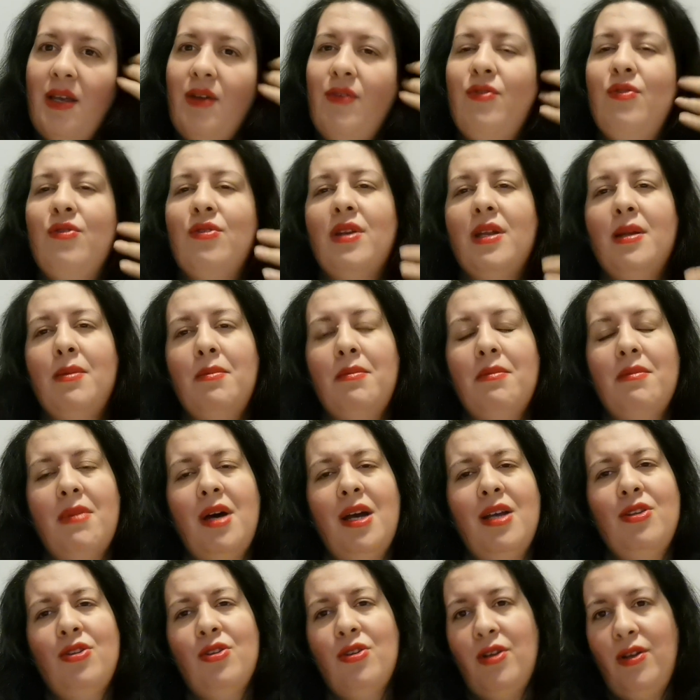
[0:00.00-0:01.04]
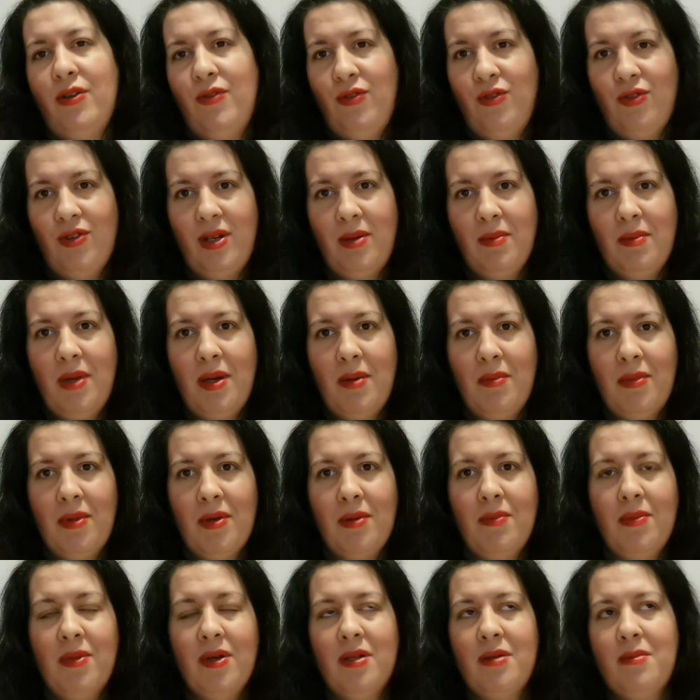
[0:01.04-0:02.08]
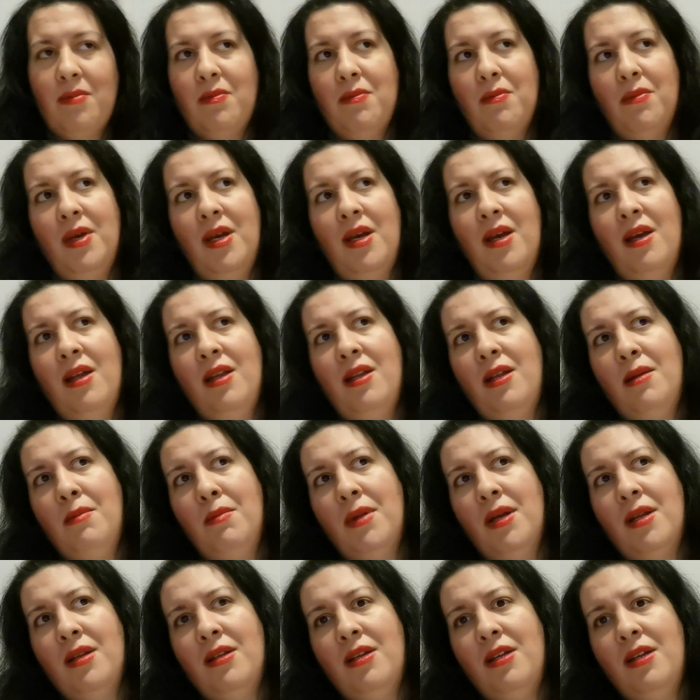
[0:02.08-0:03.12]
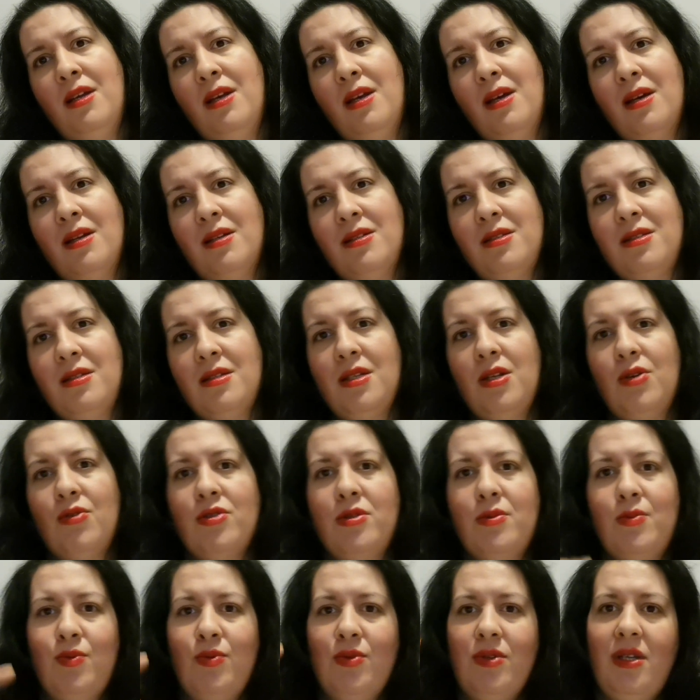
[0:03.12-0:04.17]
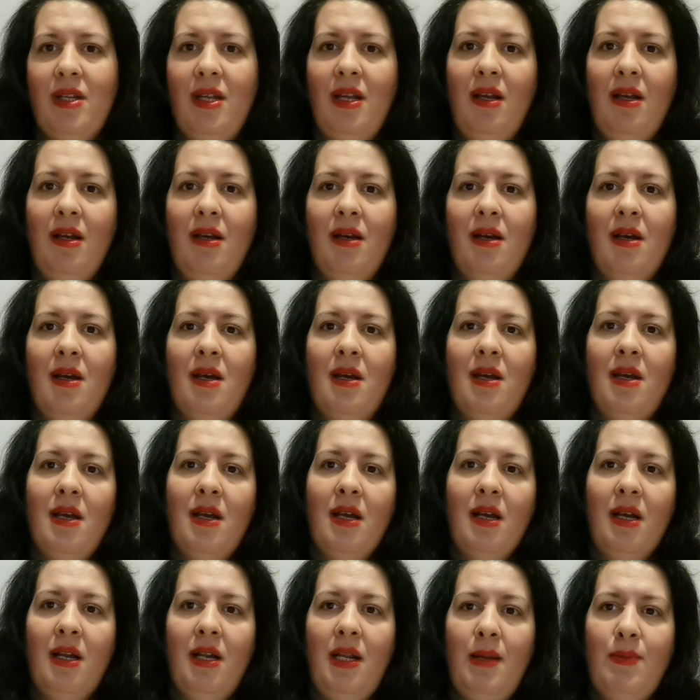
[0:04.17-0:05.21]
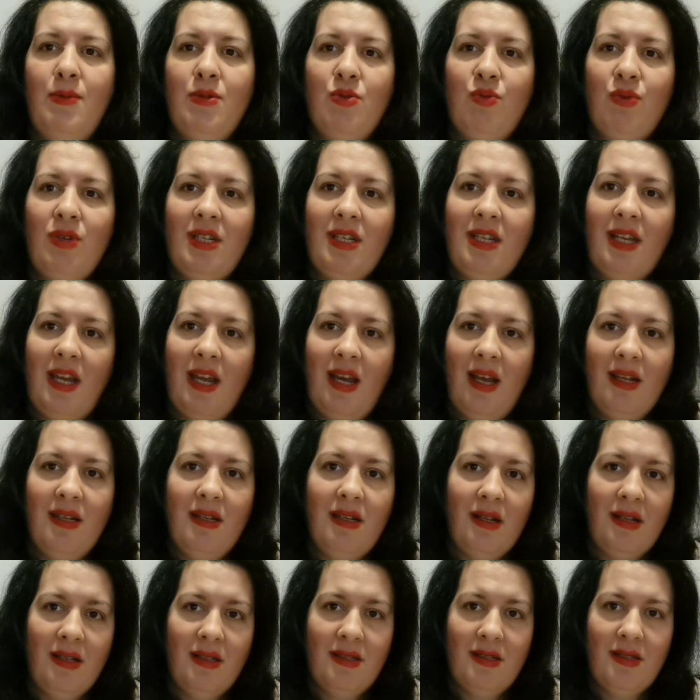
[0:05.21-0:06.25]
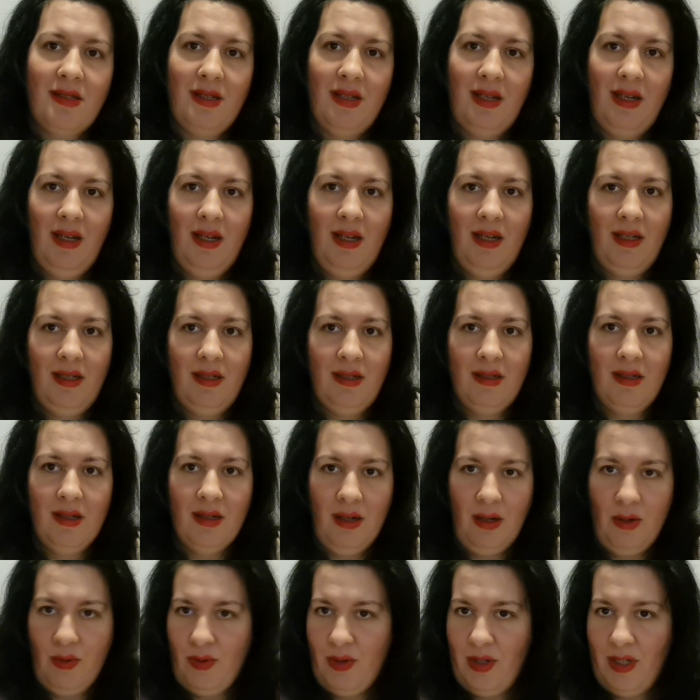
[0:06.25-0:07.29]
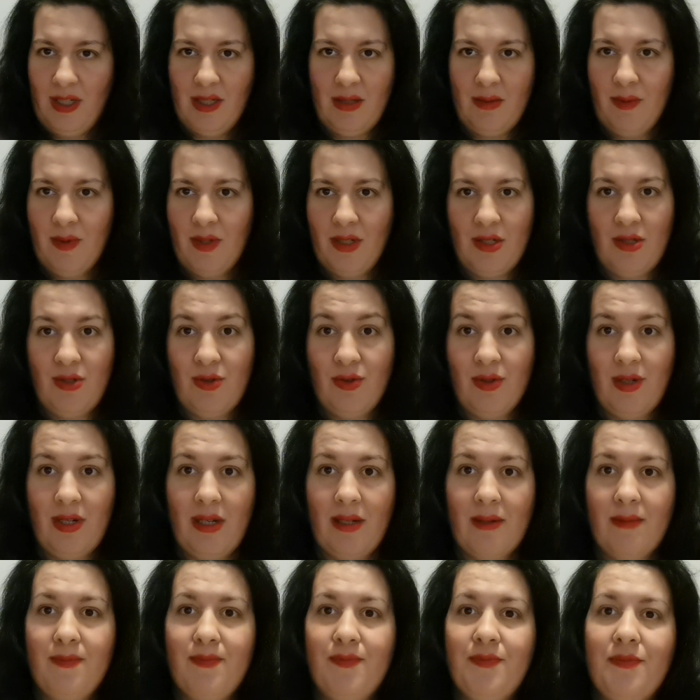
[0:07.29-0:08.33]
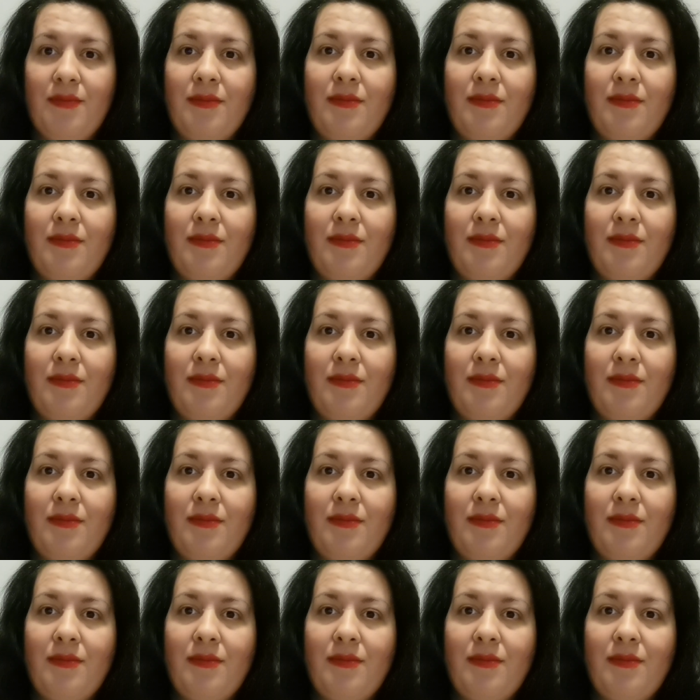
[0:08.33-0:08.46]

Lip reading: I don't know if you remember, but many, many years they was putting clips with candles in the Christmas tree.